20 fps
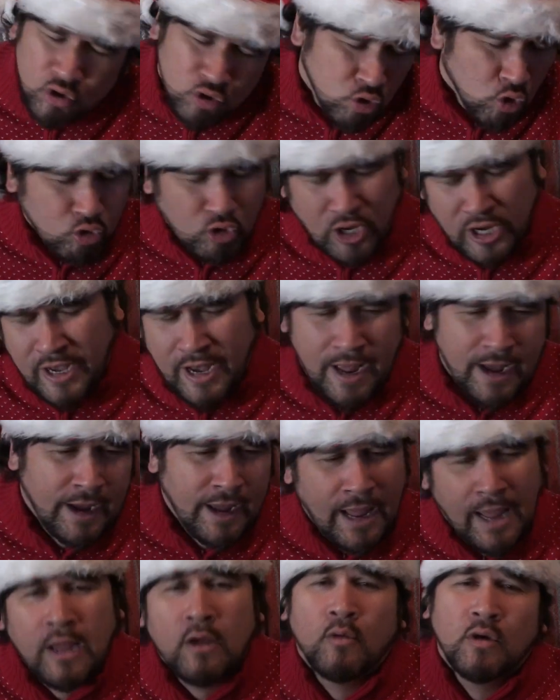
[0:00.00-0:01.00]
no can I
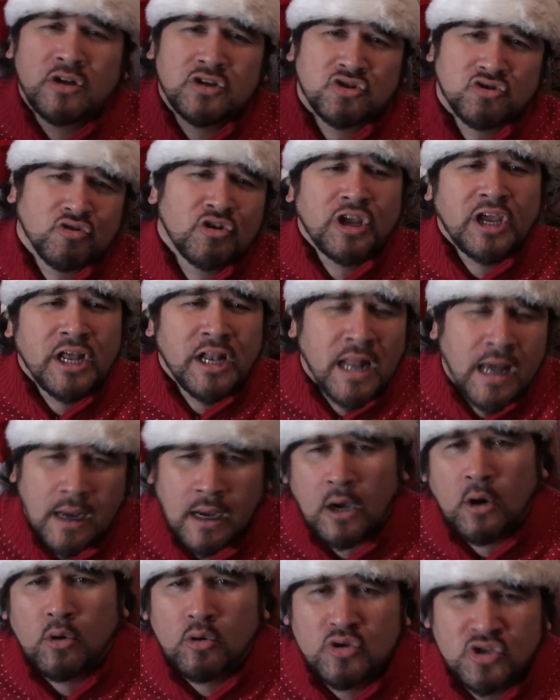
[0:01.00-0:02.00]
hang one tree in the
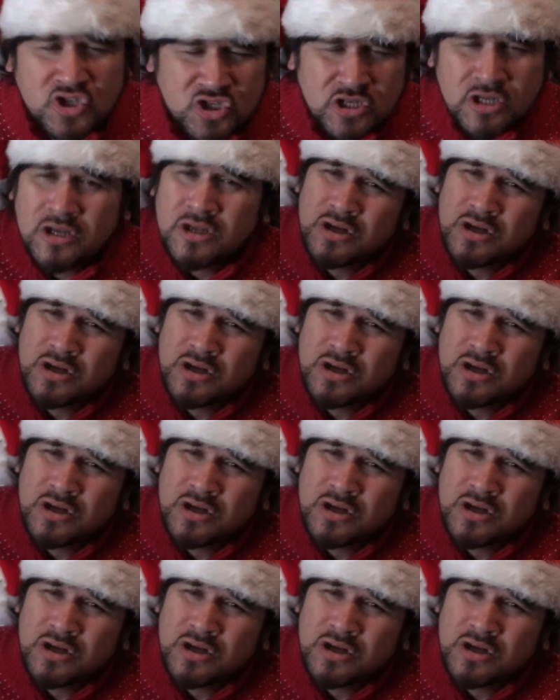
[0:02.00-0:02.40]
house.